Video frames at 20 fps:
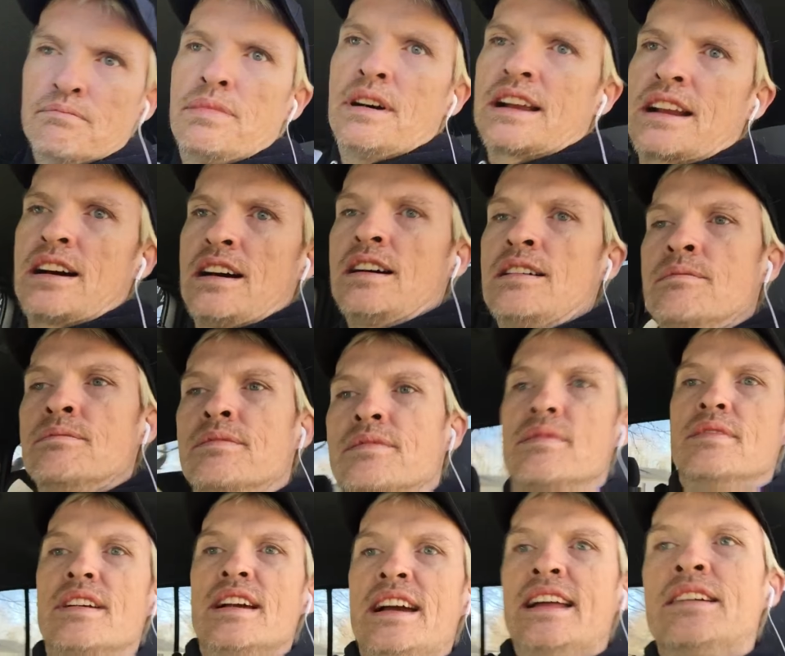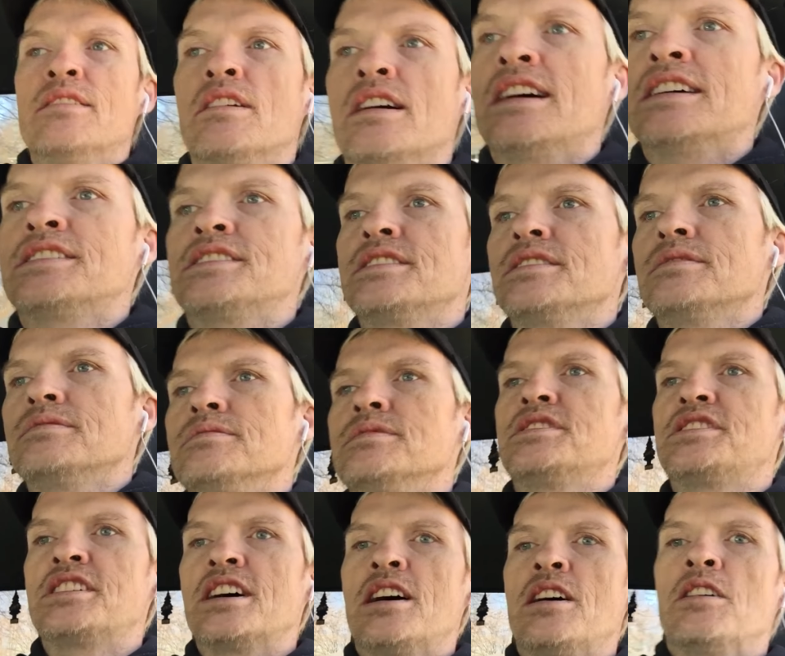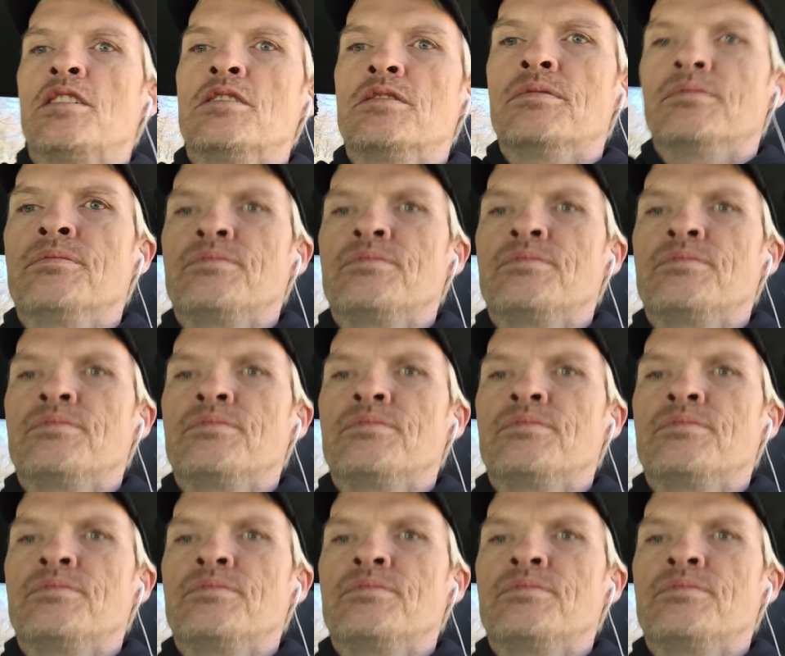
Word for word: But um, anyways, so